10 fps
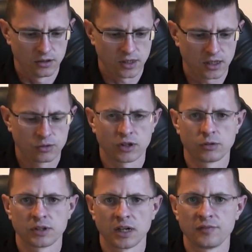Okay, quick
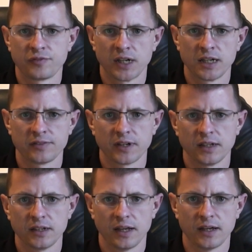update. Flavour,
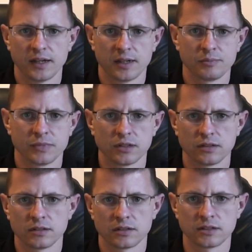um,
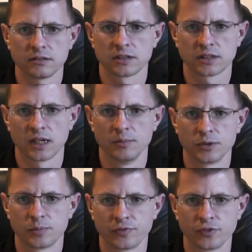Still the same
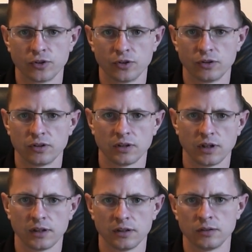as before,
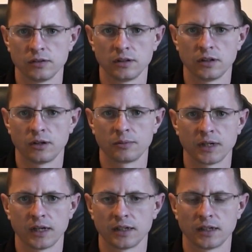a little, you know, I'm
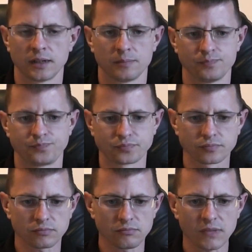getting um,
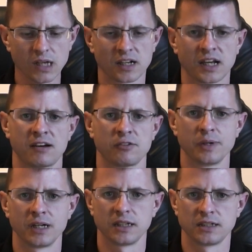a
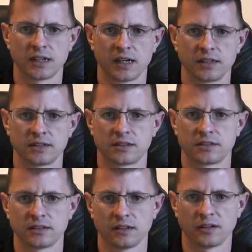caramelly
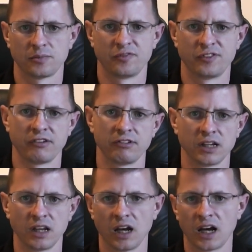taste, um, very
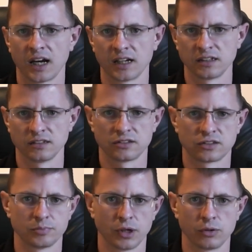light,
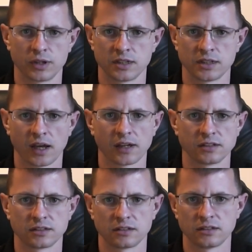smoky
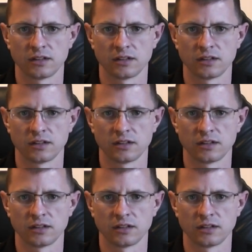taste,